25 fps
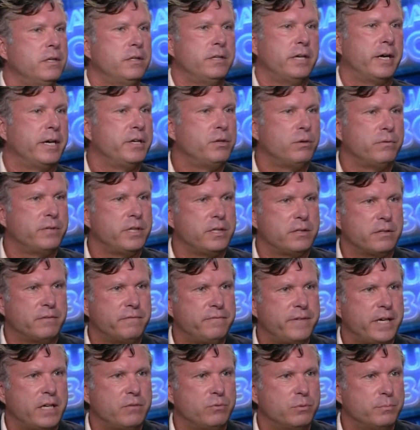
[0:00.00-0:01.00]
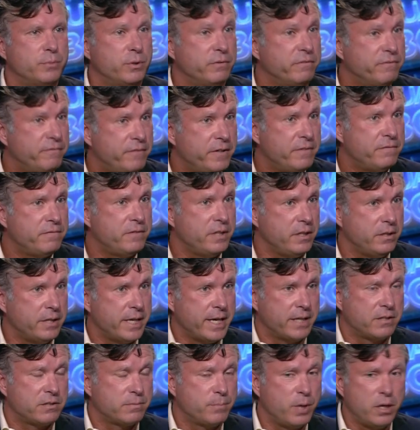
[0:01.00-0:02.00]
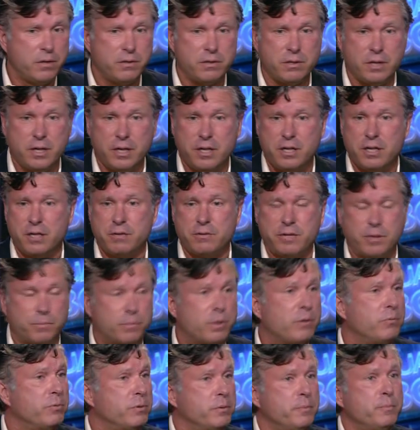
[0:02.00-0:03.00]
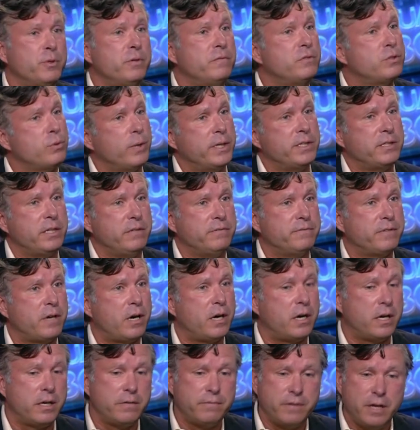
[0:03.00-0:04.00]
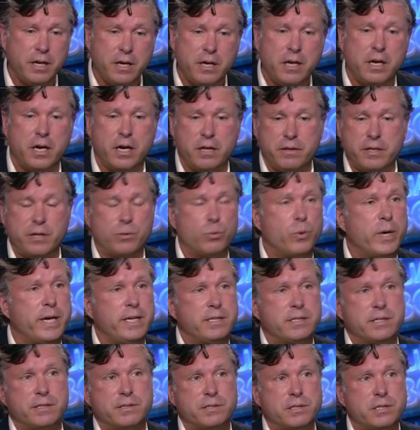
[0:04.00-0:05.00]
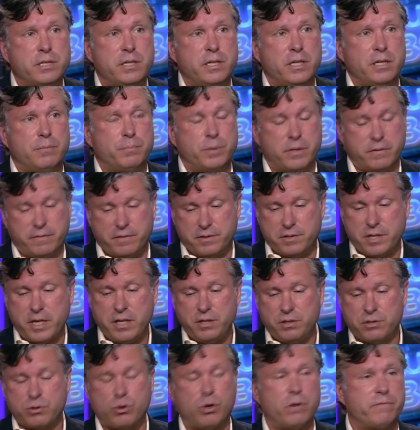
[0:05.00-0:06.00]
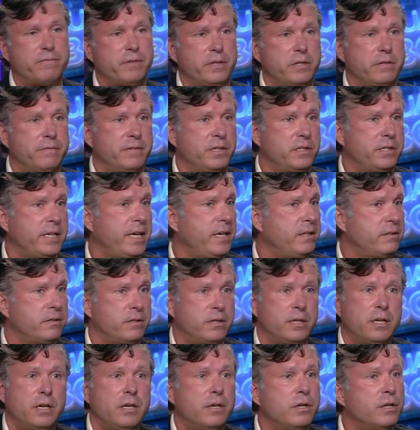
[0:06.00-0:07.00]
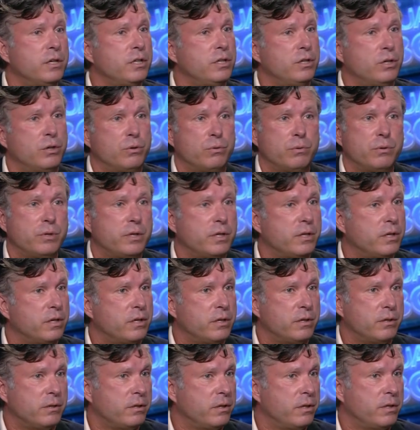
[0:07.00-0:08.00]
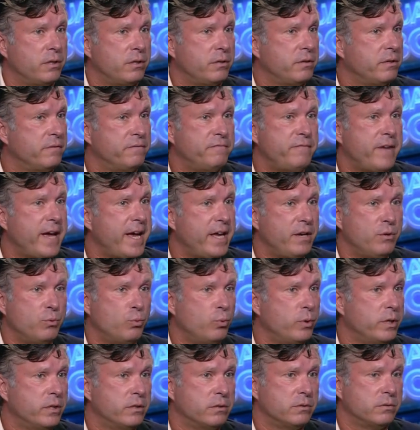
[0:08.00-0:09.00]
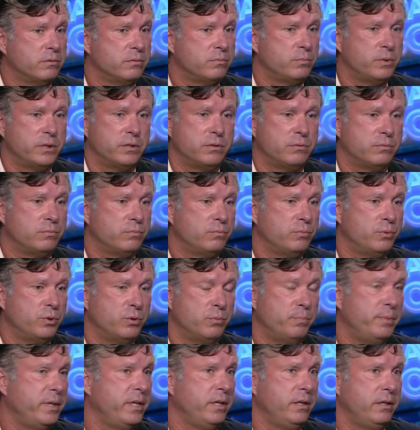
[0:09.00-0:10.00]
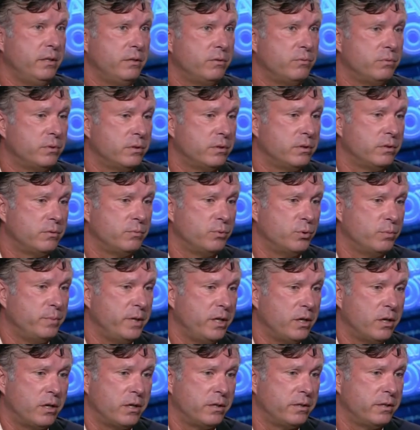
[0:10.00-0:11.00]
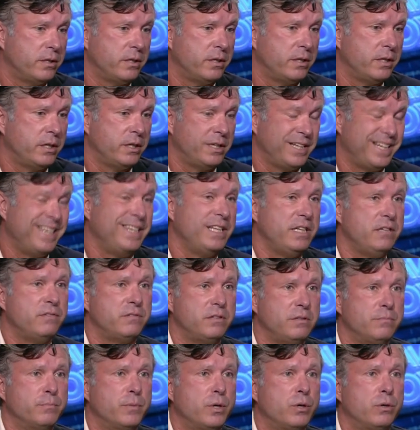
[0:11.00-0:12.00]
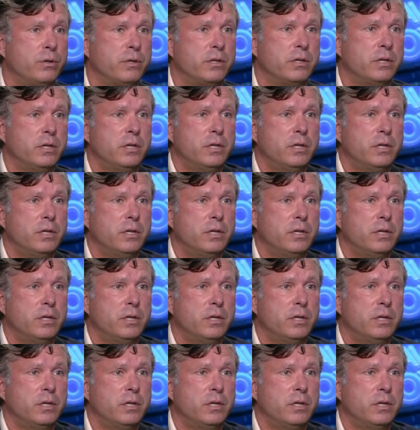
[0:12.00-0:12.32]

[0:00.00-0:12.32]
Now, I don't think the Fed will move 50 next month. They'll probably move 25 and then wait and see. But if there's any softening of the data, the Fed will be on an easing mode.